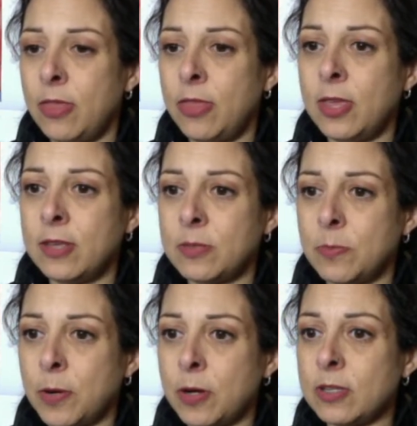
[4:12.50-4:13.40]
This
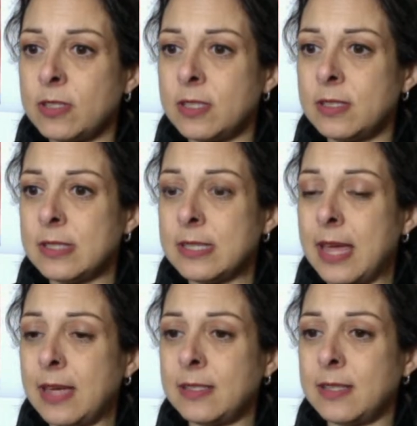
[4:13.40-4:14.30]
person's
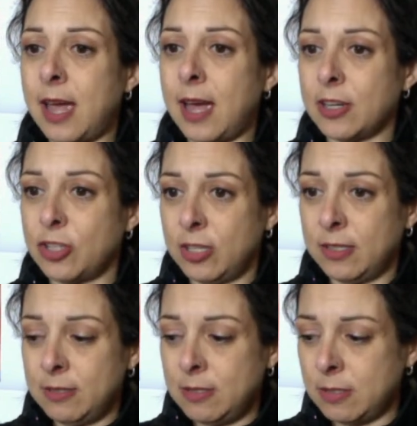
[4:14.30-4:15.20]
next
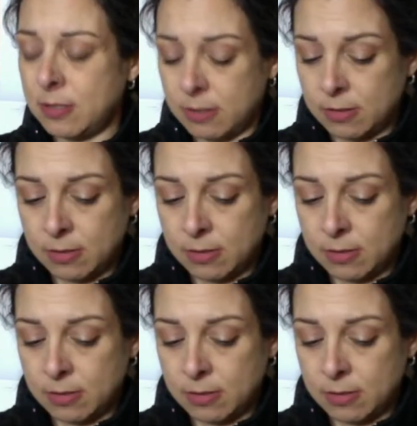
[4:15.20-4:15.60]
actions